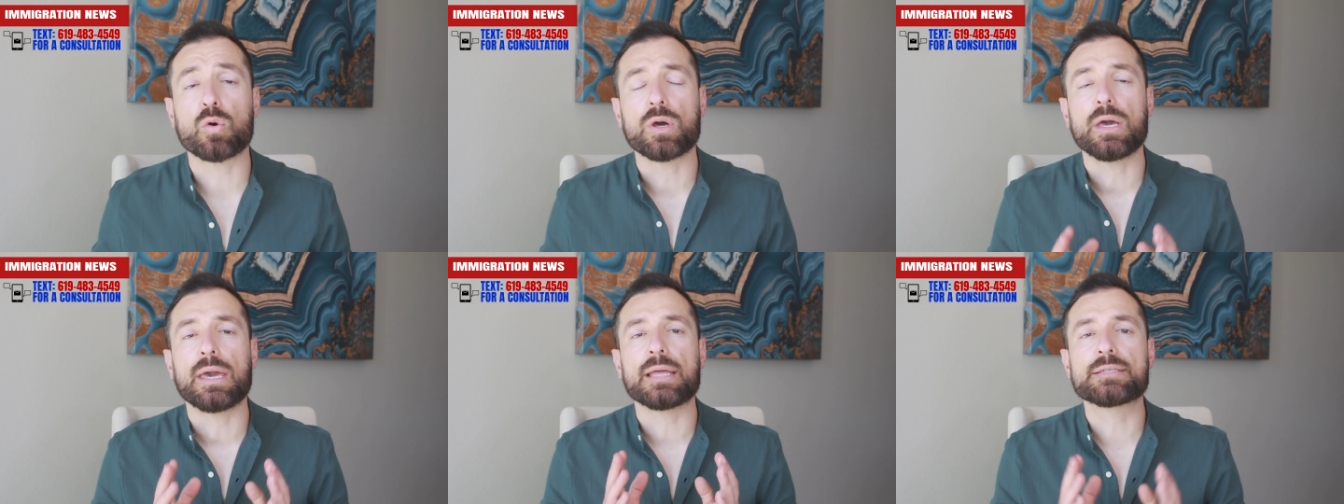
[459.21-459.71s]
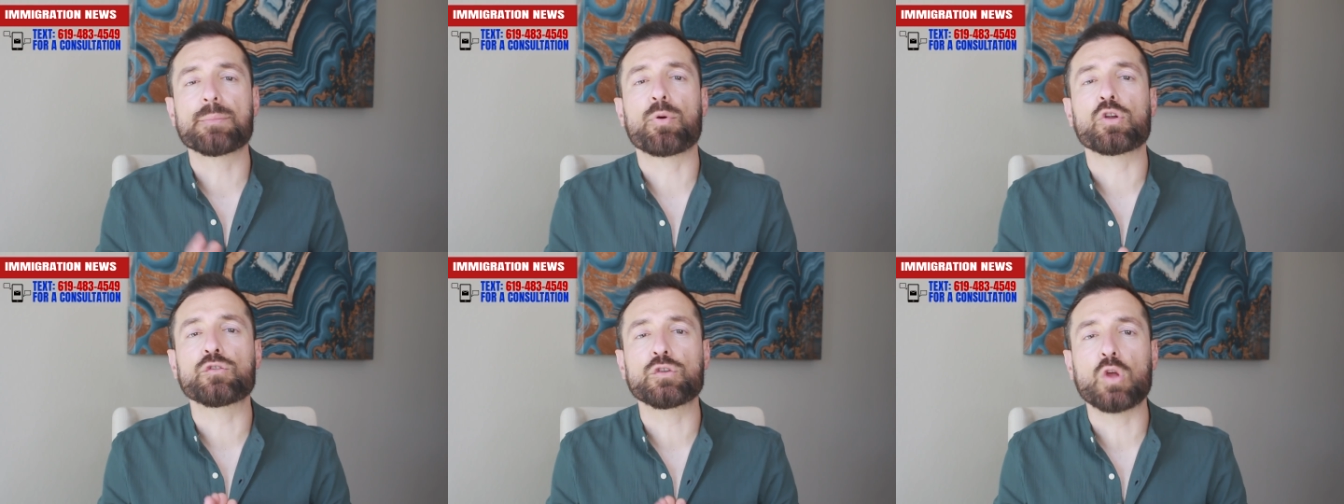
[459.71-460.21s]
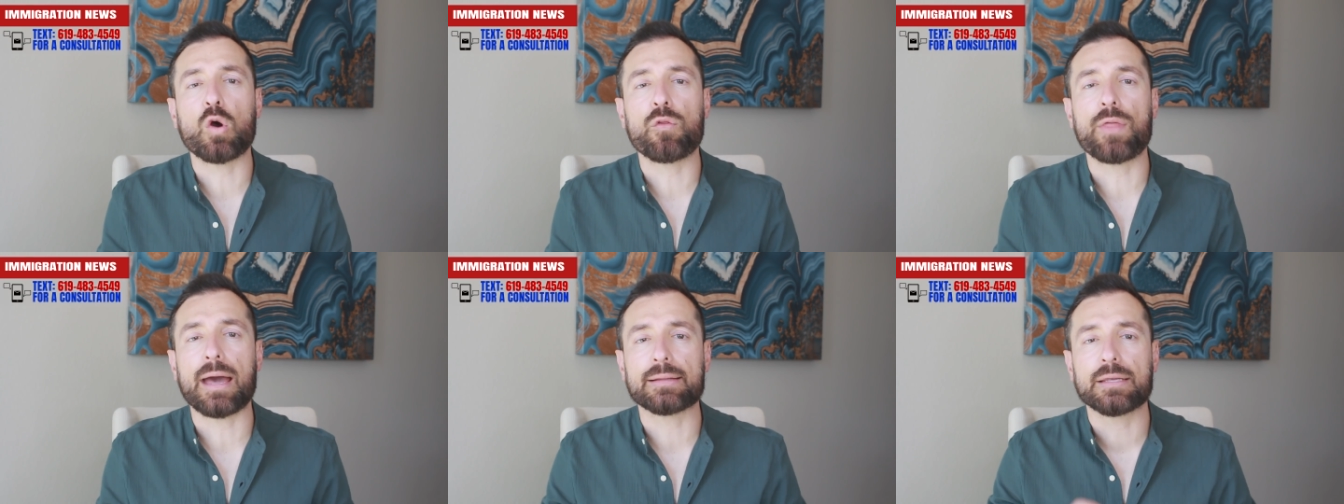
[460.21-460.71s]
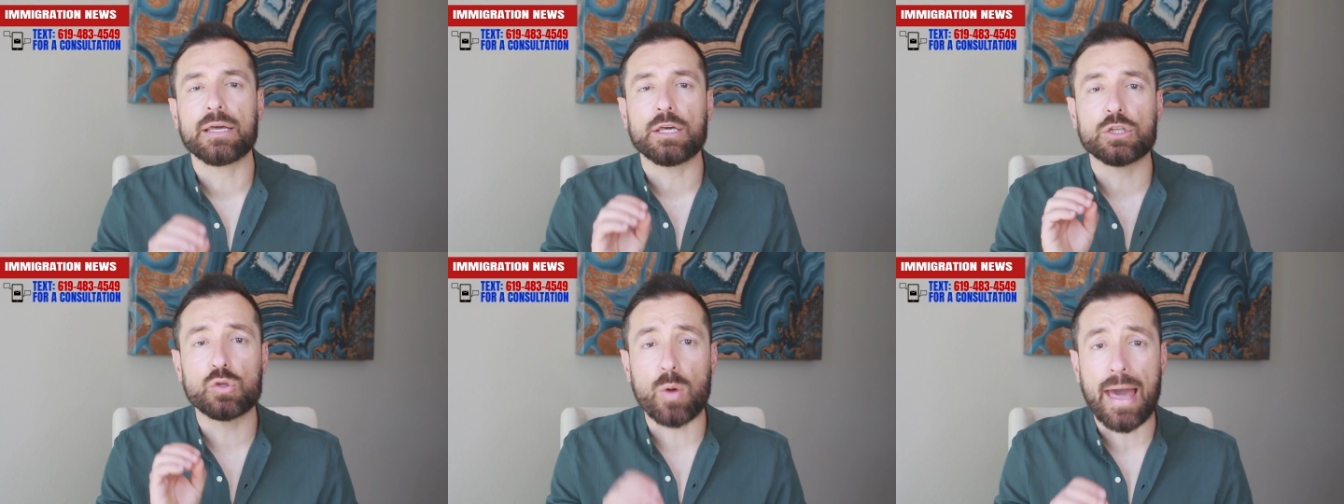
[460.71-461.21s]
So it's important to know that
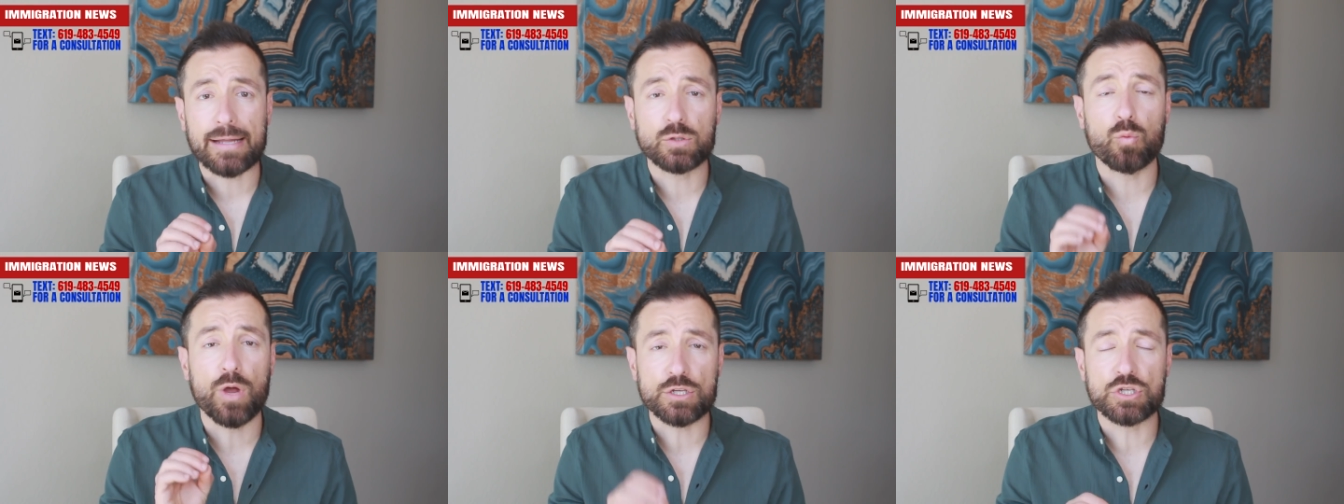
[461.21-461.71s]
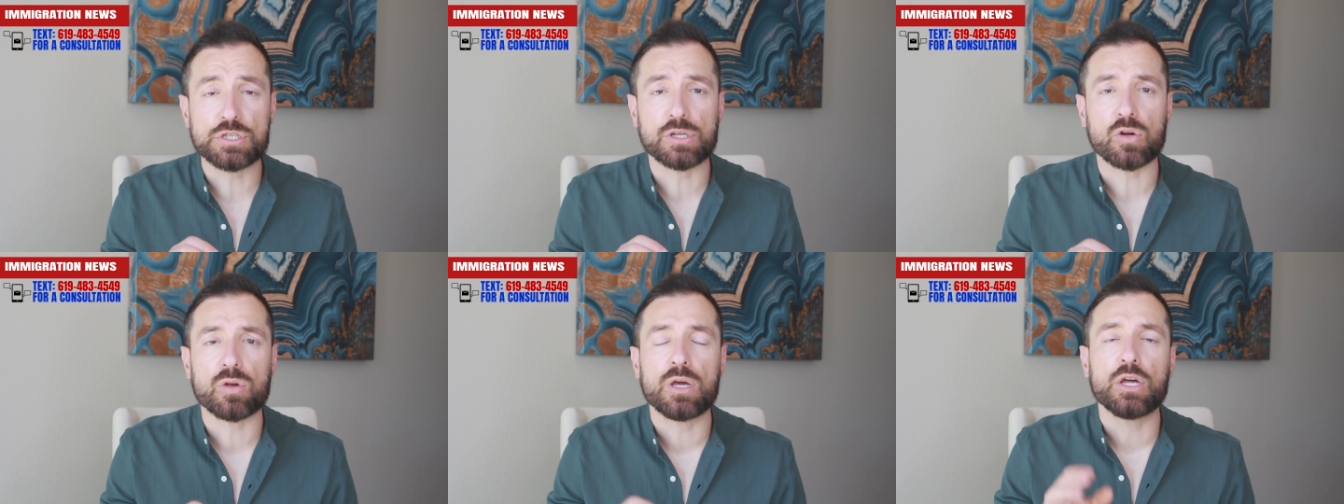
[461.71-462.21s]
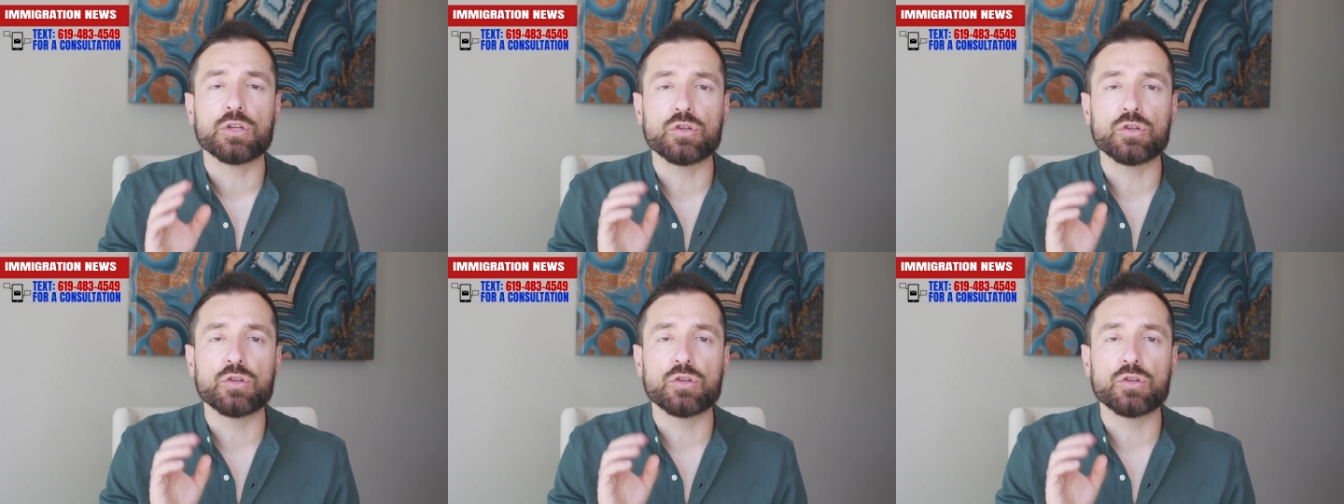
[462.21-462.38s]
you had to register